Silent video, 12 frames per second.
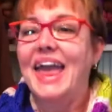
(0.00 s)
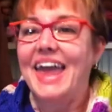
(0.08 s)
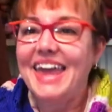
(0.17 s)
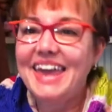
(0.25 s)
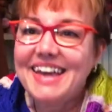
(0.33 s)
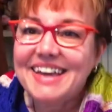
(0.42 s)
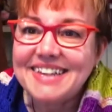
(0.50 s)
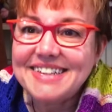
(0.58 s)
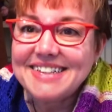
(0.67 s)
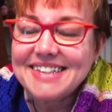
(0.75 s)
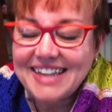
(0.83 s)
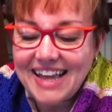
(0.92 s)

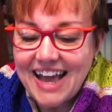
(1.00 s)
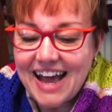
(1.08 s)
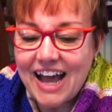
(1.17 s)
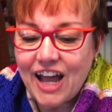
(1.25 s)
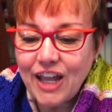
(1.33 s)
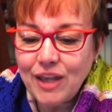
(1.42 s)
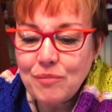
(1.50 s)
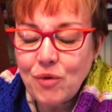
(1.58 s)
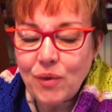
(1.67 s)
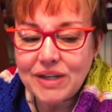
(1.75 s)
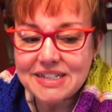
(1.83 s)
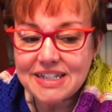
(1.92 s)
And I am
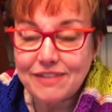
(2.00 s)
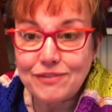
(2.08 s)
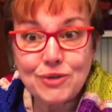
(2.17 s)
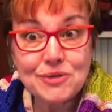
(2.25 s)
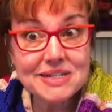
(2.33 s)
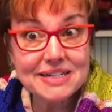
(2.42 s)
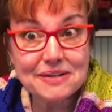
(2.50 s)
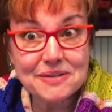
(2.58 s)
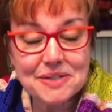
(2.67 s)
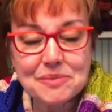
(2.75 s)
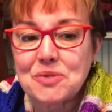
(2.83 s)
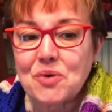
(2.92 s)
going to give newsletter
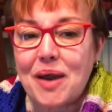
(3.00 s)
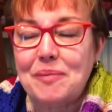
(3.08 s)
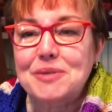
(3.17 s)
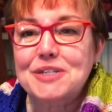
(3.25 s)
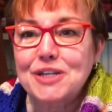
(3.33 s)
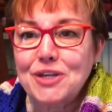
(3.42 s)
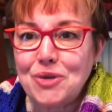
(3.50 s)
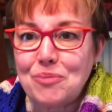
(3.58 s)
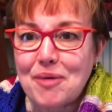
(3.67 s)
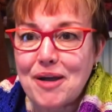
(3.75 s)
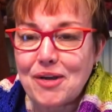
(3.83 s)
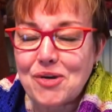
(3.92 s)
subscribers a
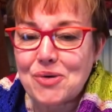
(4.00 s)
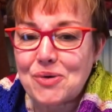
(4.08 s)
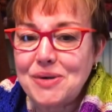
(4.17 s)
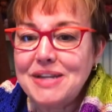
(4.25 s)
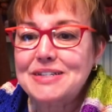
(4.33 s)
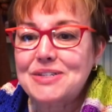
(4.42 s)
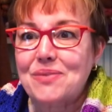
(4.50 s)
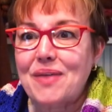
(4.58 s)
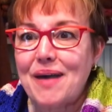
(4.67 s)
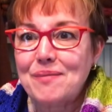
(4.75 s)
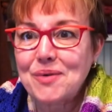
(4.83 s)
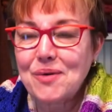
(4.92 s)
coupon code, so
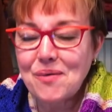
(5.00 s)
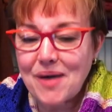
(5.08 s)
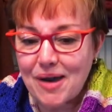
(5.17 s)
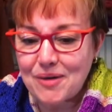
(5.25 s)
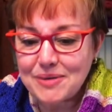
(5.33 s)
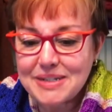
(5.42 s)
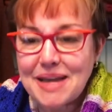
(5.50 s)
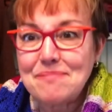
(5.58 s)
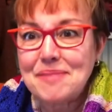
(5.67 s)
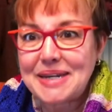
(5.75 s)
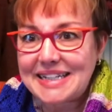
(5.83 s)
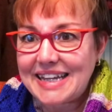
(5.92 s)
that will go out
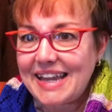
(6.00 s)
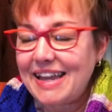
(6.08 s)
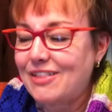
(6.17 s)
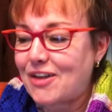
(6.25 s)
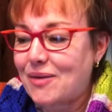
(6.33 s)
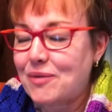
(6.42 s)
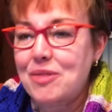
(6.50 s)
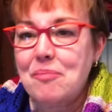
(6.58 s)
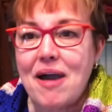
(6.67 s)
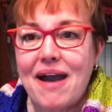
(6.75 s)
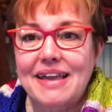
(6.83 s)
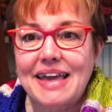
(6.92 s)
on Monday along with the
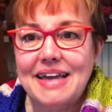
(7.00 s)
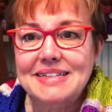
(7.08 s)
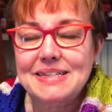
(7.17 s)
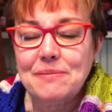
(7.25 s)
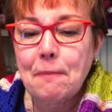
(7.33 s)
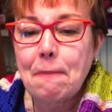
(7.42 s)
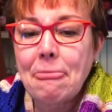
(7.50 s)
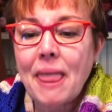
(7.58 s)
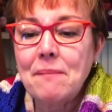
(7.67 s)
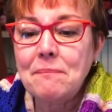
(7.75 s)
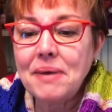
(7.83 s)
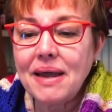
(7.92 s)
podcast.
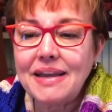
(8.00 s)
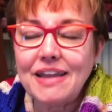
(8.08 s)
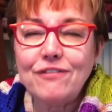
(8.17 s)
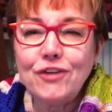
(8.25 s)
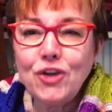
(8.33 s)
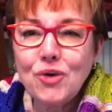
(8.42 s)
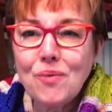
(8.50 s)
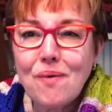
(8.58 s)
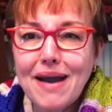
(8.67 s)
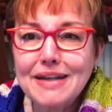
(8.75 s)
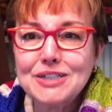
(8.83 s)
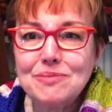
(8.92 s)
But if you
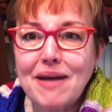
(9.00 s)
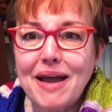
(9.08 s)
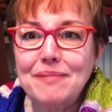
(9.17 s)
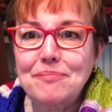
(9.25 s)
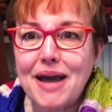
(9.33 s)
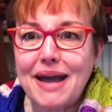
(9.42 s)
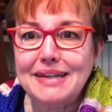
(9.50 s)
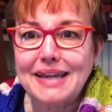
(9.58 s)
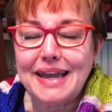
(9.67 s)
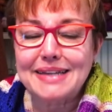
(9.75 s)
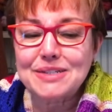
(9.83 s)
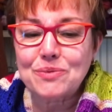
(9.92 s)
watch my
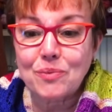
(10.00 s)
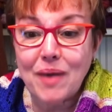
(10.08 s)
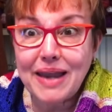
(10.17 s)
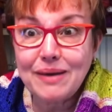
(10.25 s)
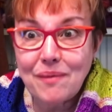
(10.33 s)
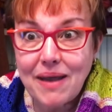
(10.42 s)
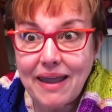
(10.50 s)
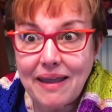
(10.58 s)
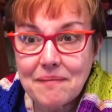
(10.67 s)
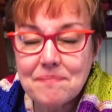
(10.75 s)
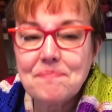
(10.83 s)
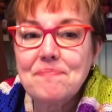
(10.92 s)
podcast right
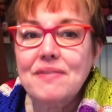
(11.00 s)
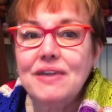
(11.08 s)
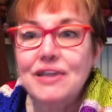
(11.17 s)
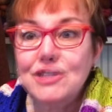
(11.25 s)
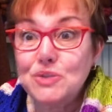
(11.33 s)
away, first